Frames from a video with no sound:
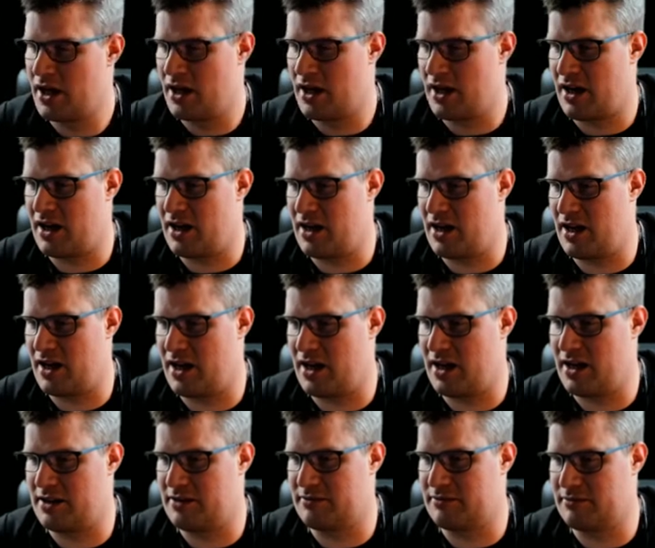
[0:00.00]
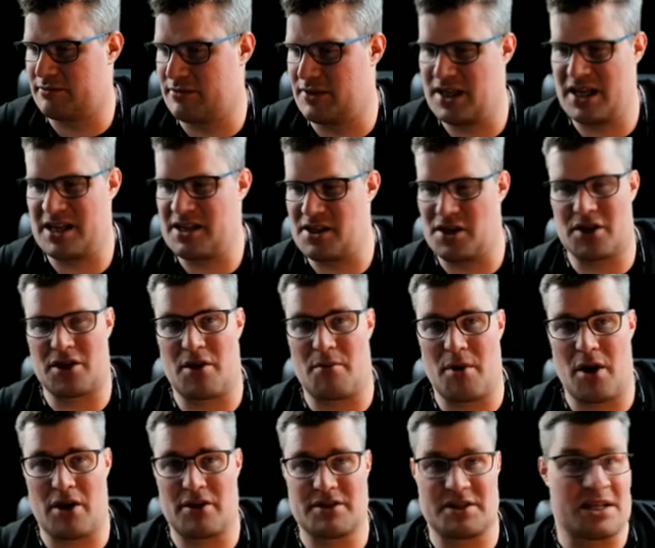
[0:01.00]
These are
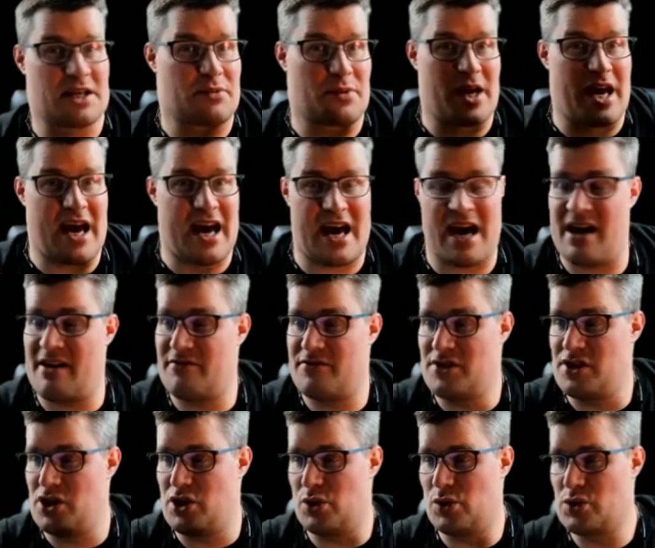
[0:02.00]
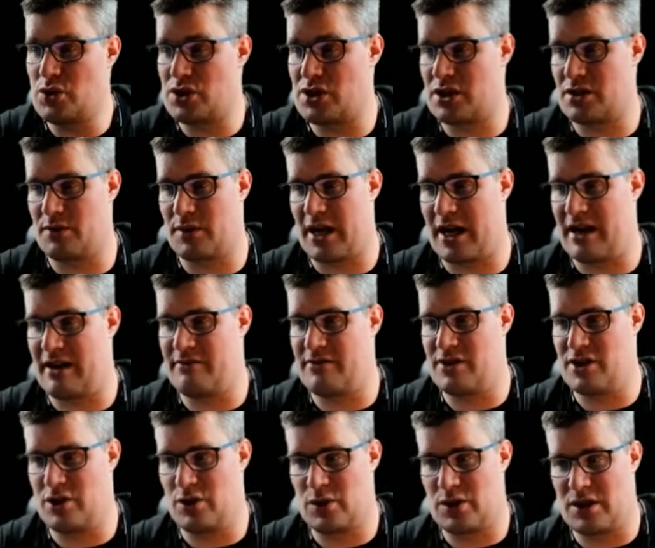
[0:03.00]
commands that we have used. We have
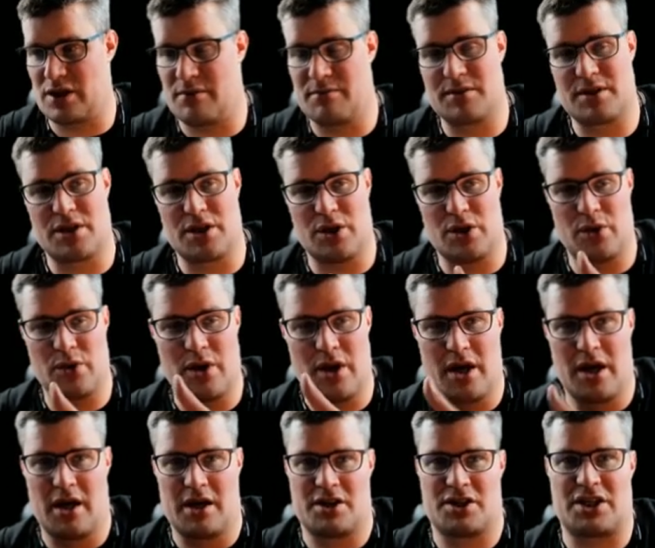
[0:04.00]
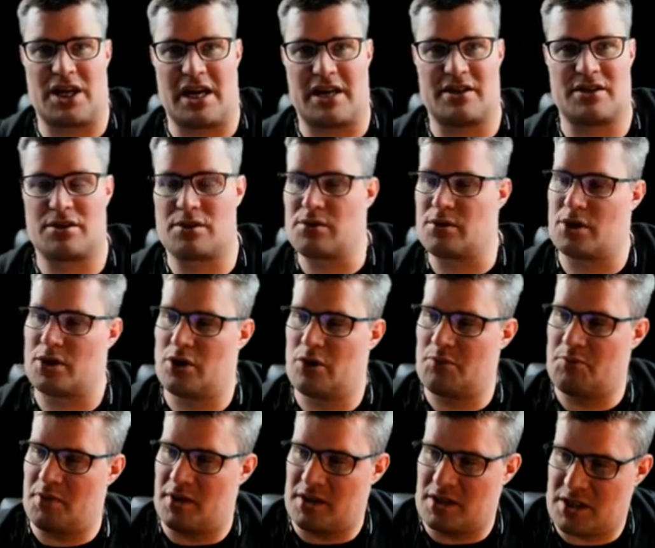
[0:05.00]
used them to change
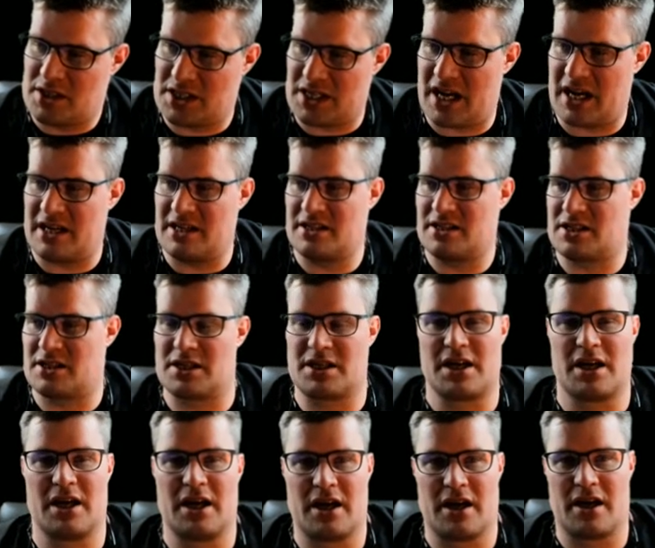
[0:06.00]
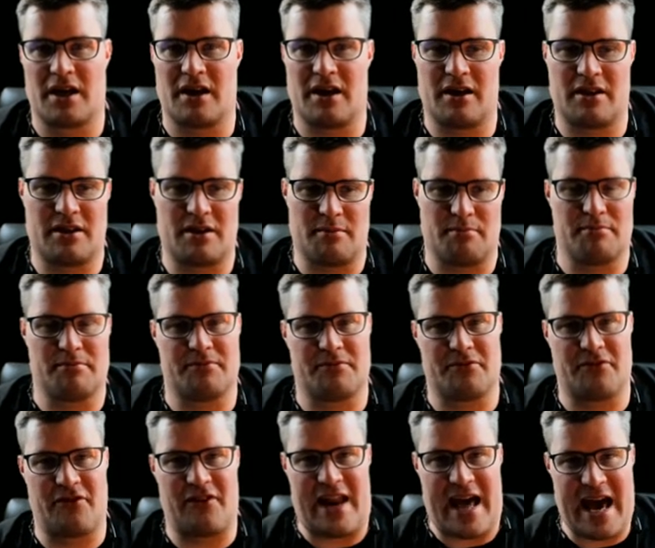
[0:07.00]
group, change the
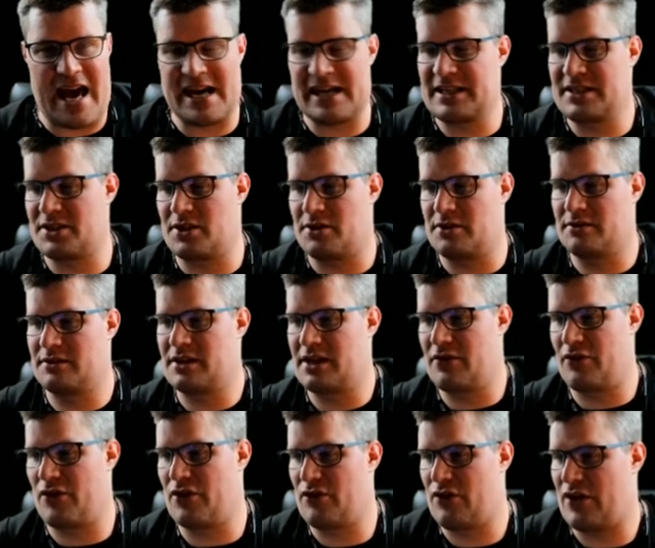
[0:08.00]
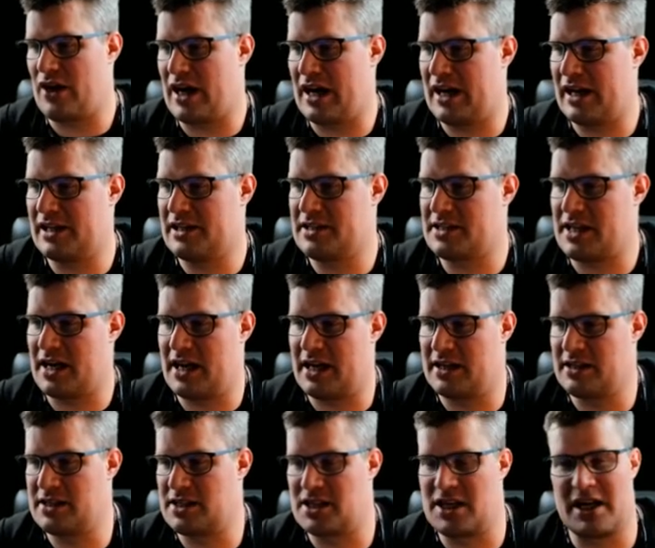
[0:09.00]
flags on different files,
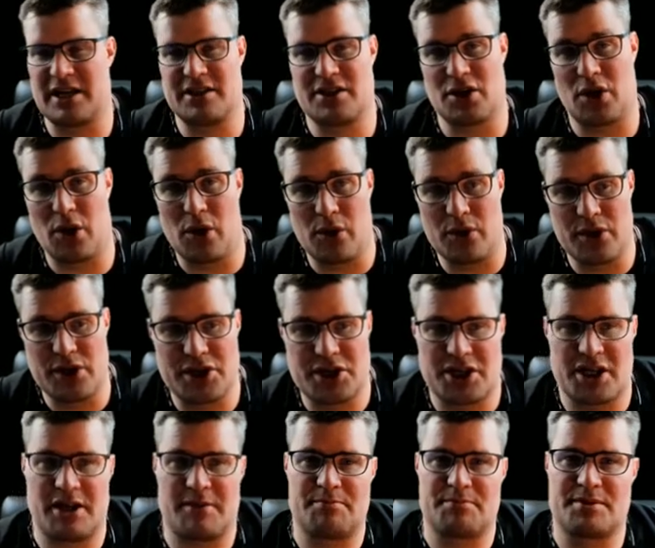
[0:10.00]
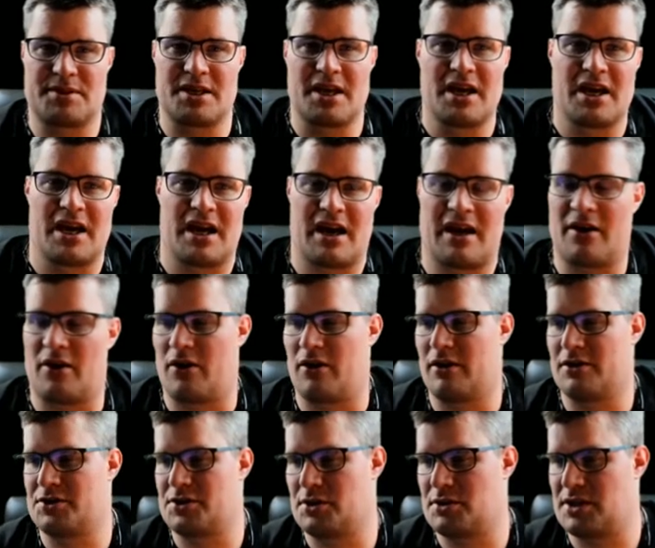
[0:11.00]
and change ownerships, and
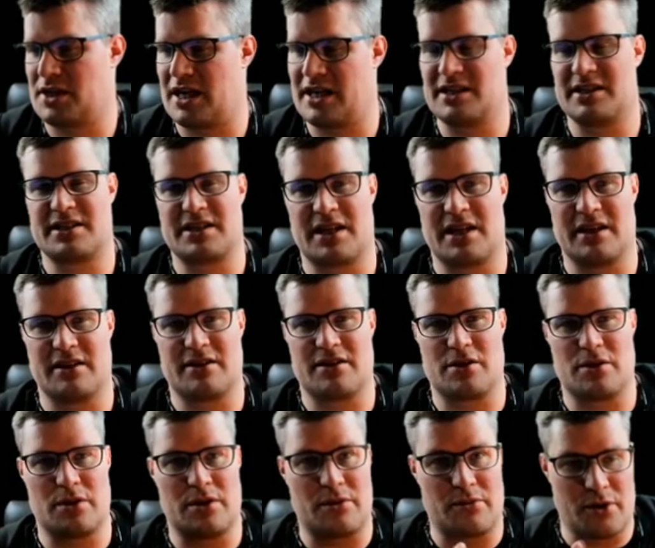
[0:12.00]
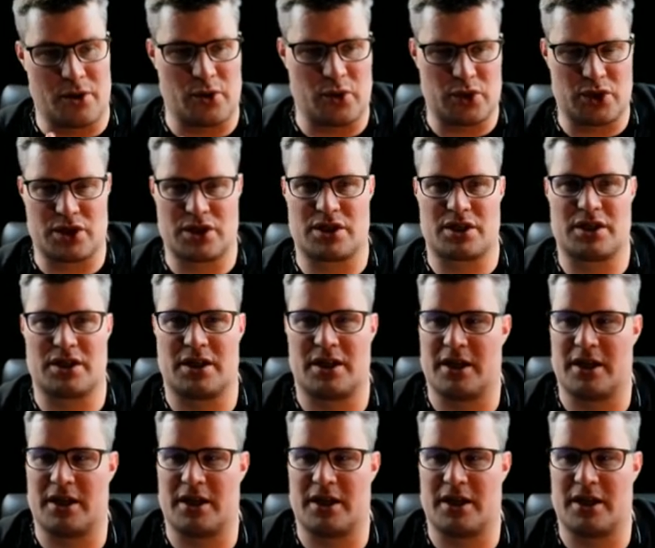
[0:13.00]
also change into the root